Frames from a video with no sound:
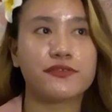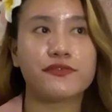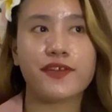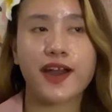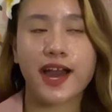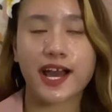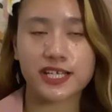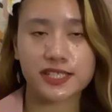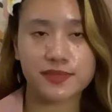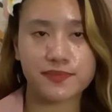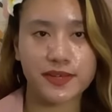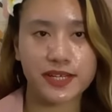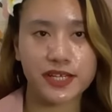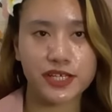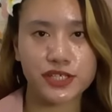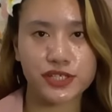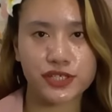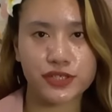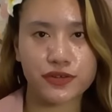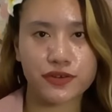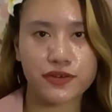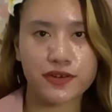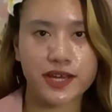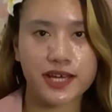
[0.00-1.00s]
of expat
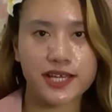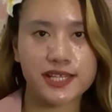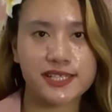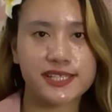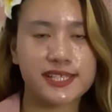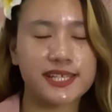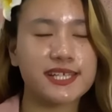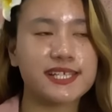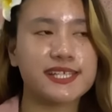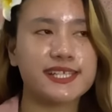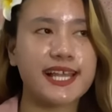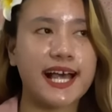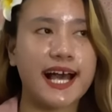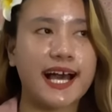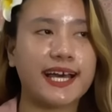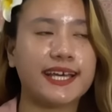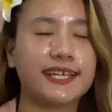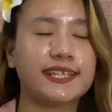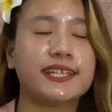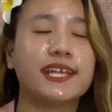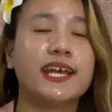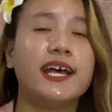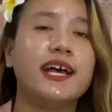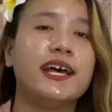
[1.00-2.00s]
insurance is
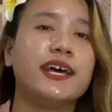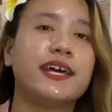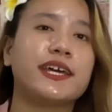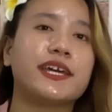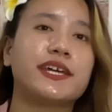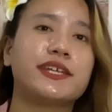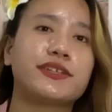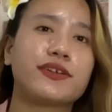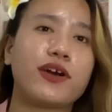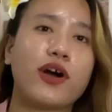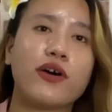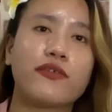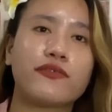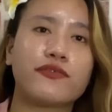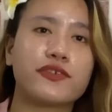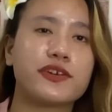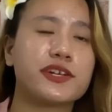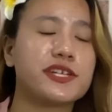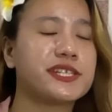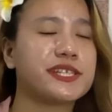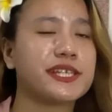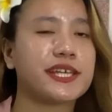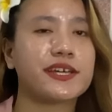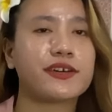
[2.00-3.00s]
that it
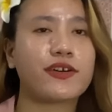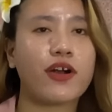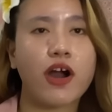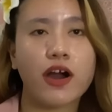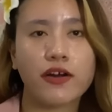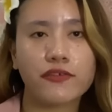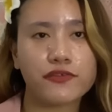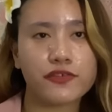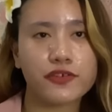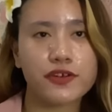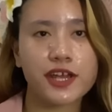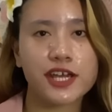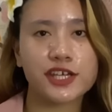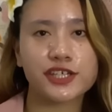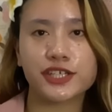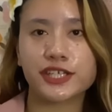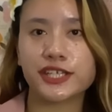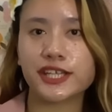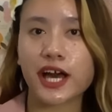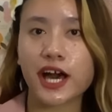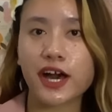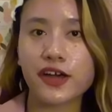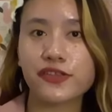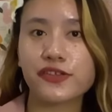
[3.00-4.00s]
offers a coverage
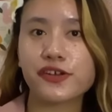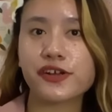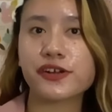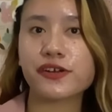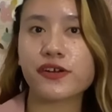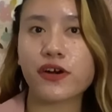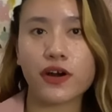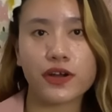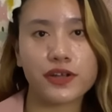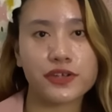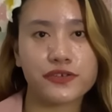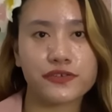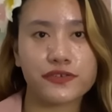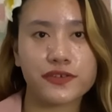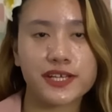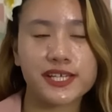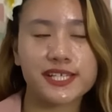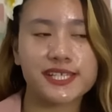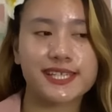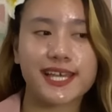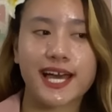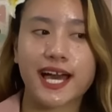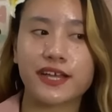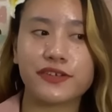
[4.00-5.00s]
in other
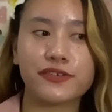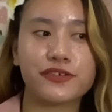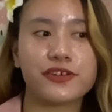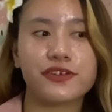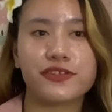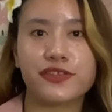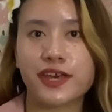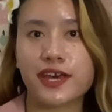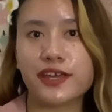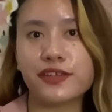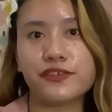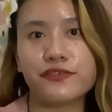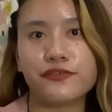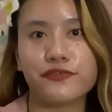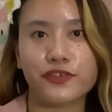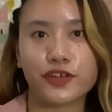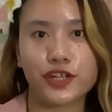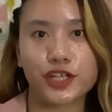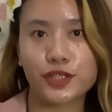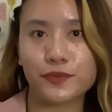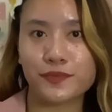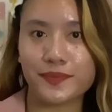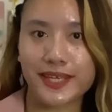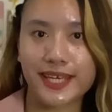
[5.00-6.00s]
countries other than the
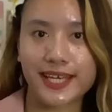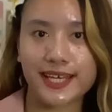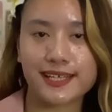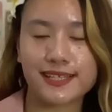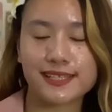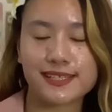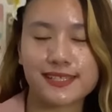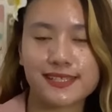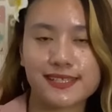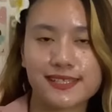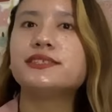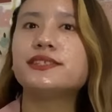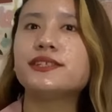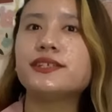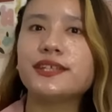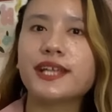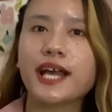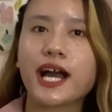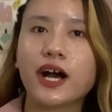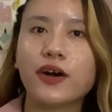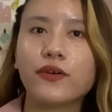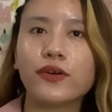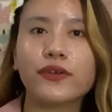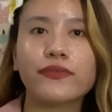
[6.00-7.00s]
Philippines. So
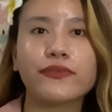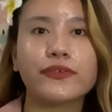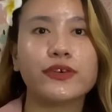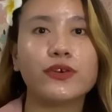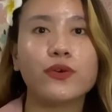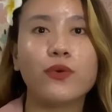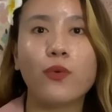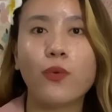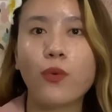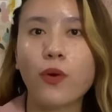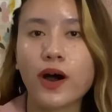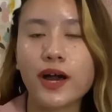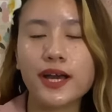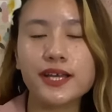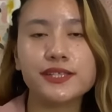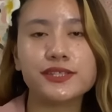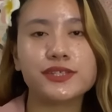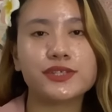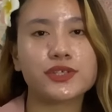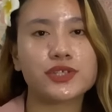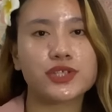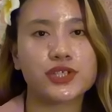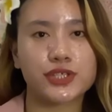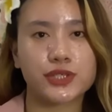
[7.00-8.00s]
now if you want
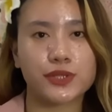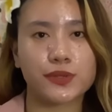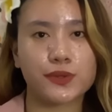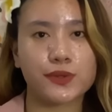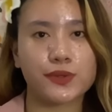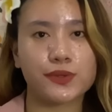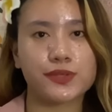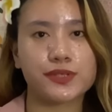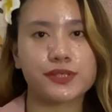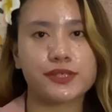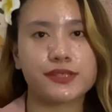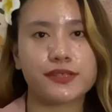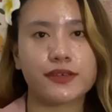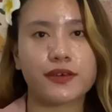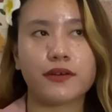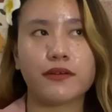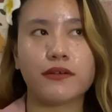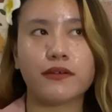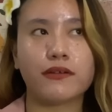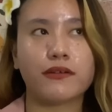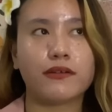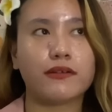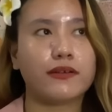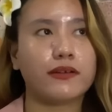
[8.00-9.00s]
to choose
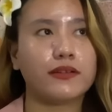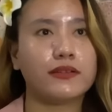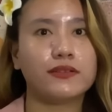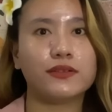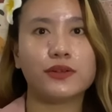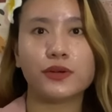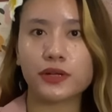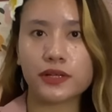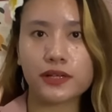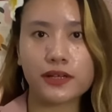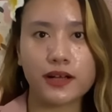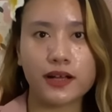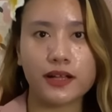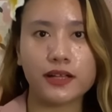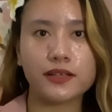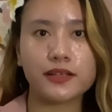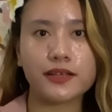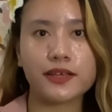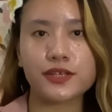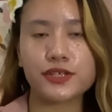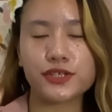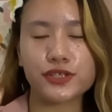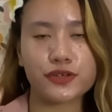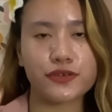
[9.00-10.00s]
a local
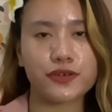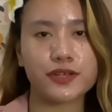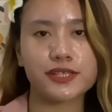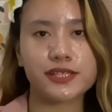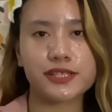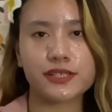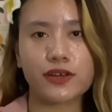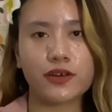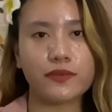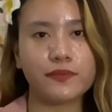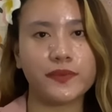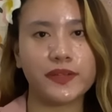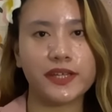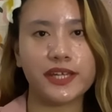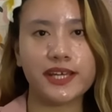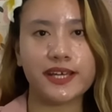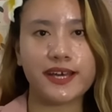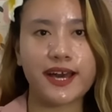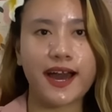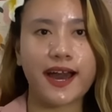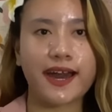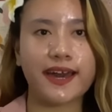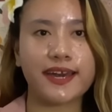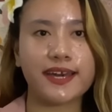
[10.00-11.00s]
insurance company,
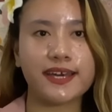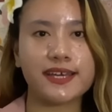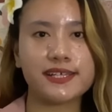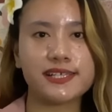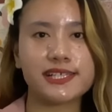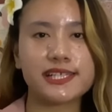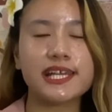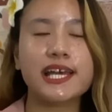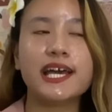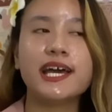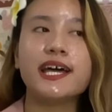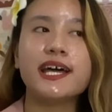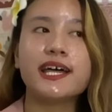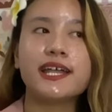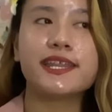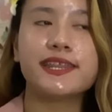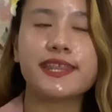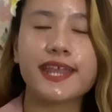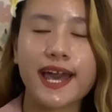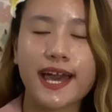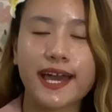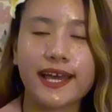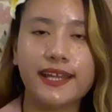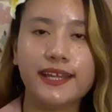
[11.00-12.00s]
guys,
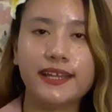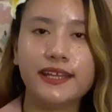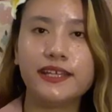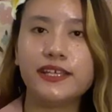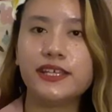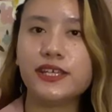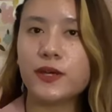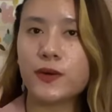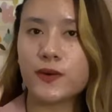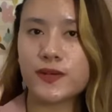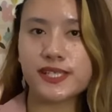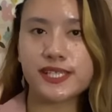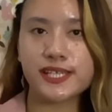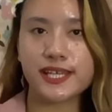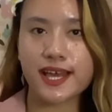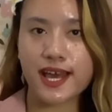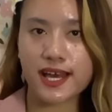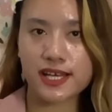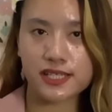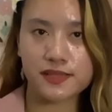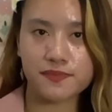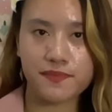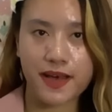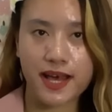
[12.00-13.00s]
then you as an
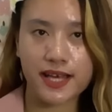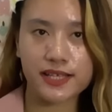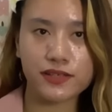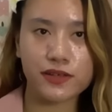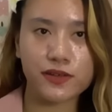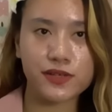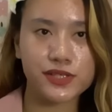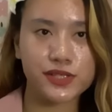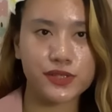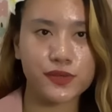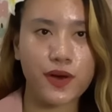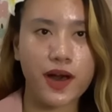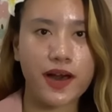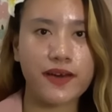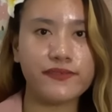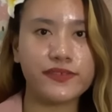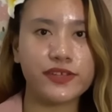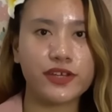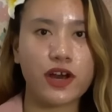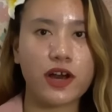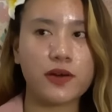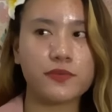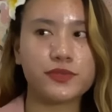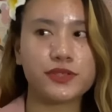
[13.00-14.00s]
expat also have
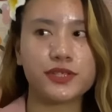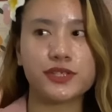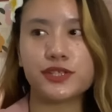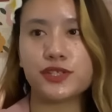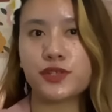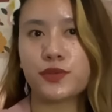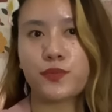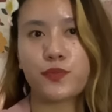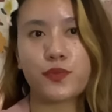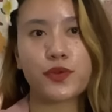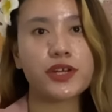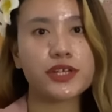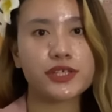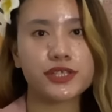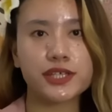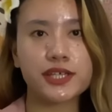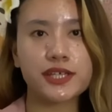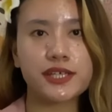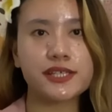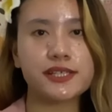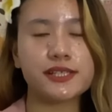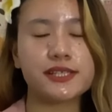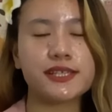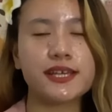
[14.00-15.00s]
the option to
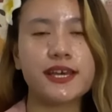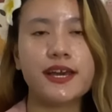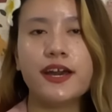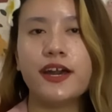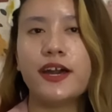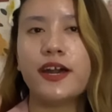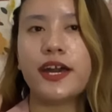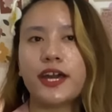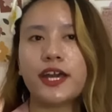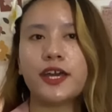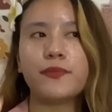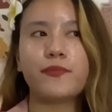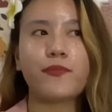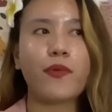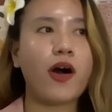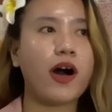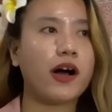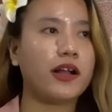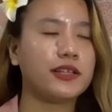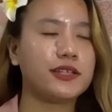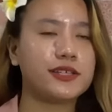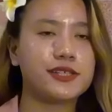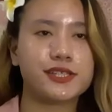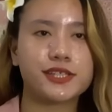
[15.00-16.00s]
purchase a
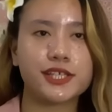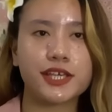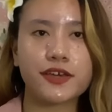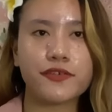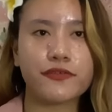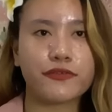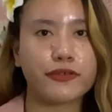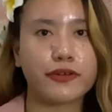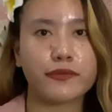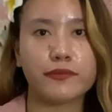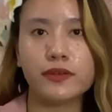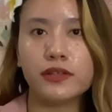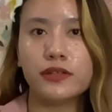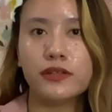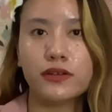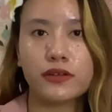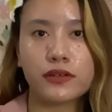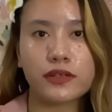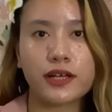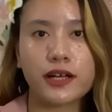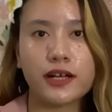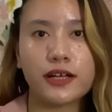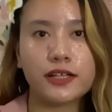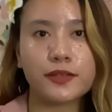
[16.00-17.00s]
policy from a
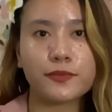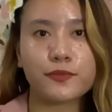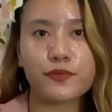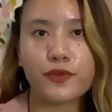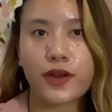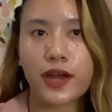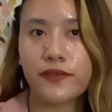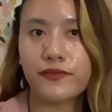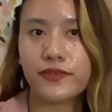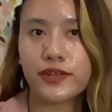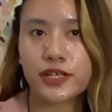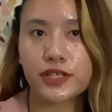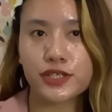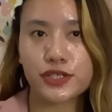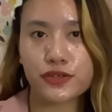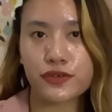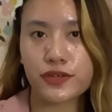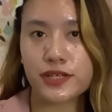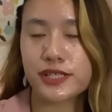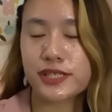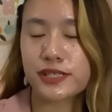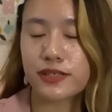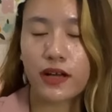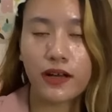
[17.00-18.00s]
local private
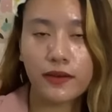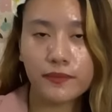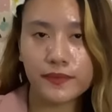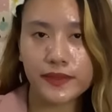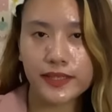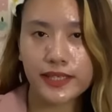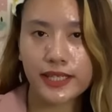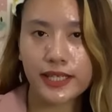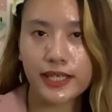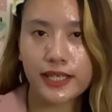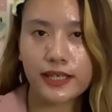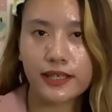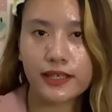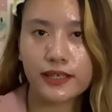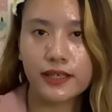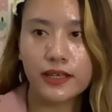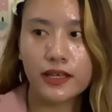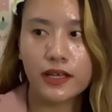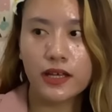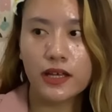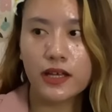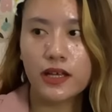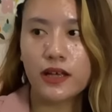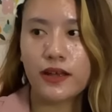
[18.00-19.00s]
insurance company.
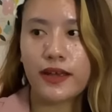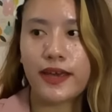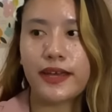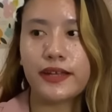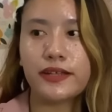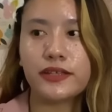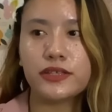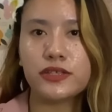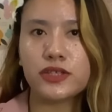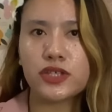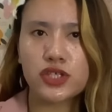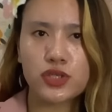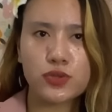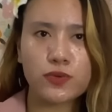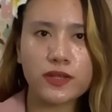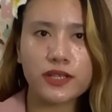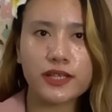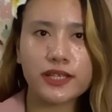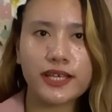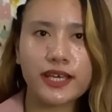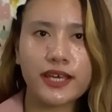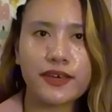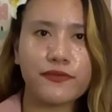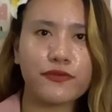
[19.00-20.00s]
And
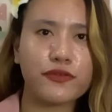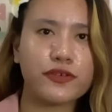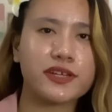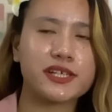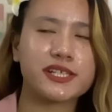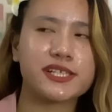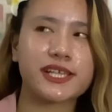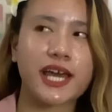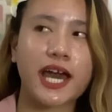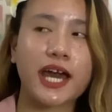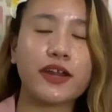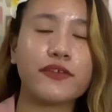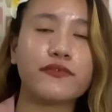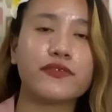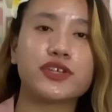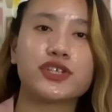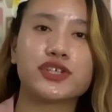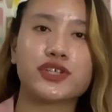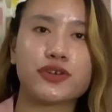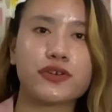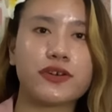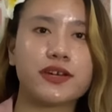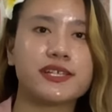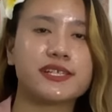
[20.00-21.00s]
usually for this kind of
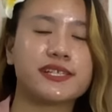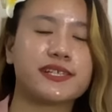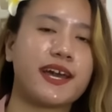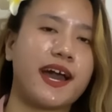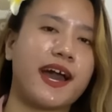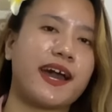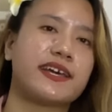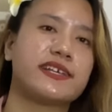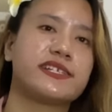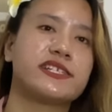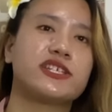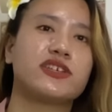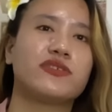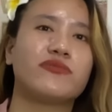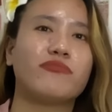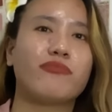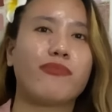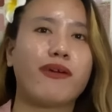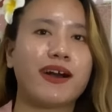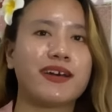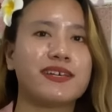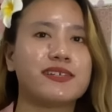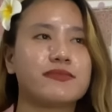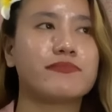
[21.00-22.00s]
insurance, guys, you
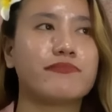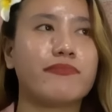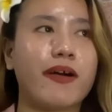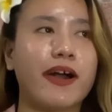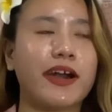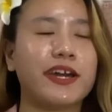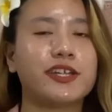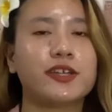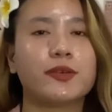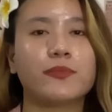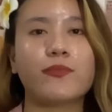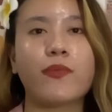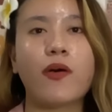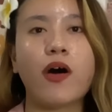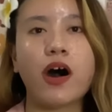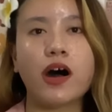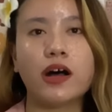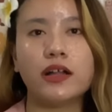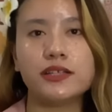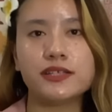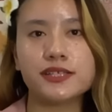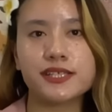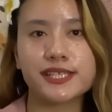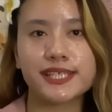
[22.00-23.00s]
must buy the
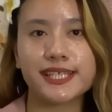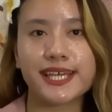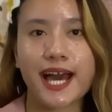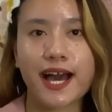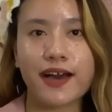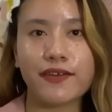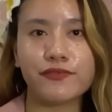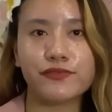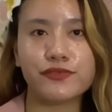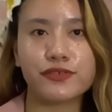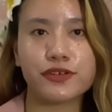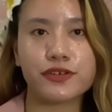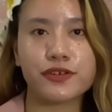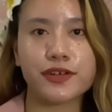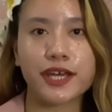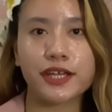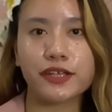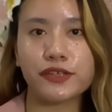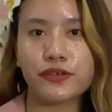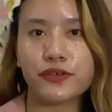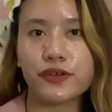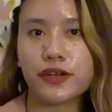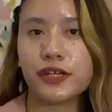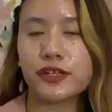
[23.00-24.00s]
policy after
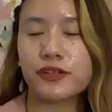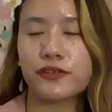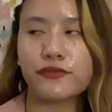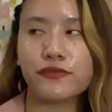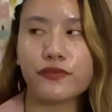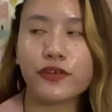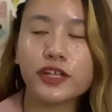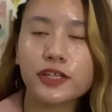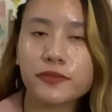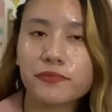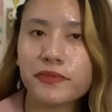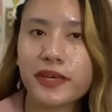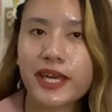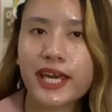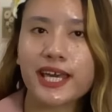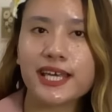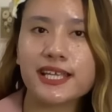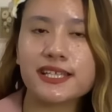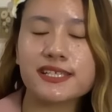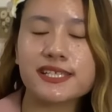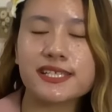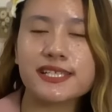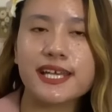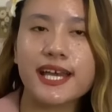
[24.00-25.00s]
entering the
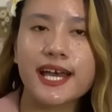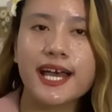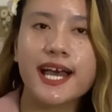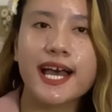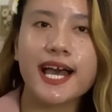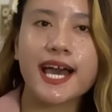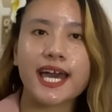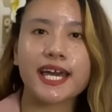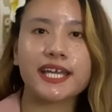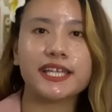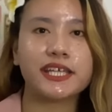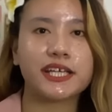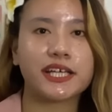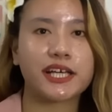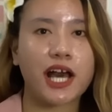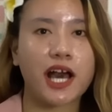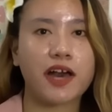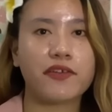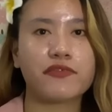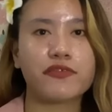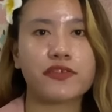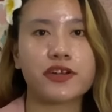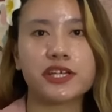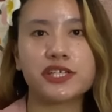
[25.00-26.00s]
Philippines, and the
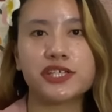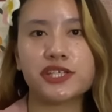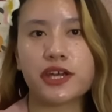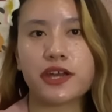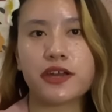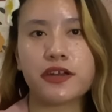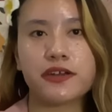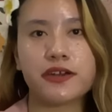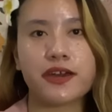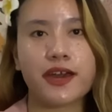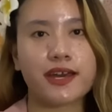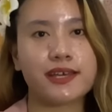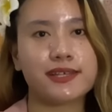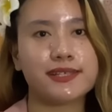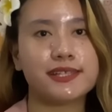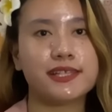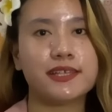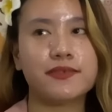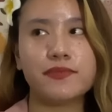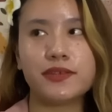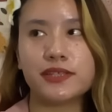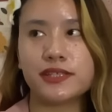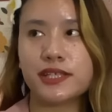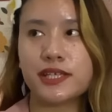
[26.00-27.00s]
coverage area is
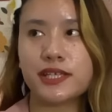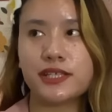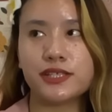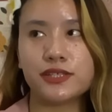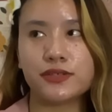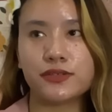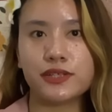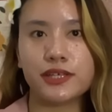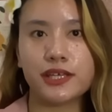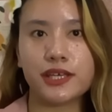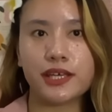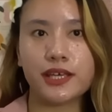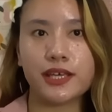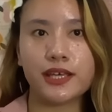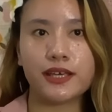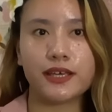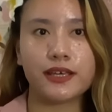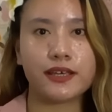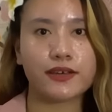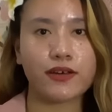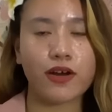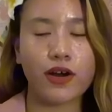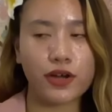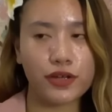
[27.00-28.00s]
limited to the
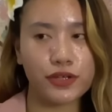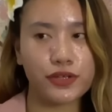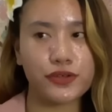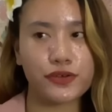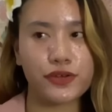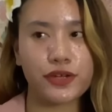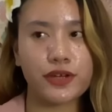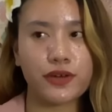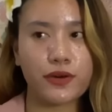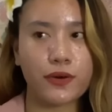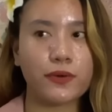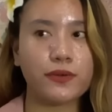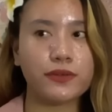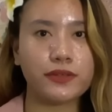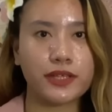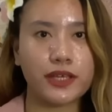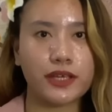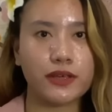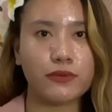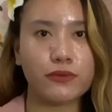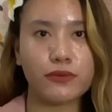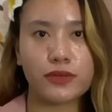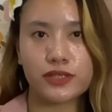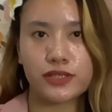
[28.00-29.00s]
country
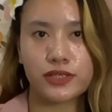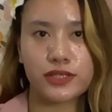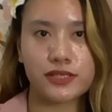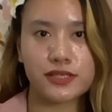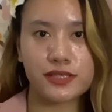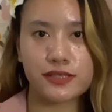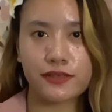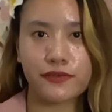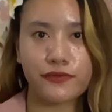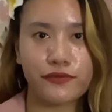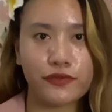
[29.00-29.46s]
only, which is the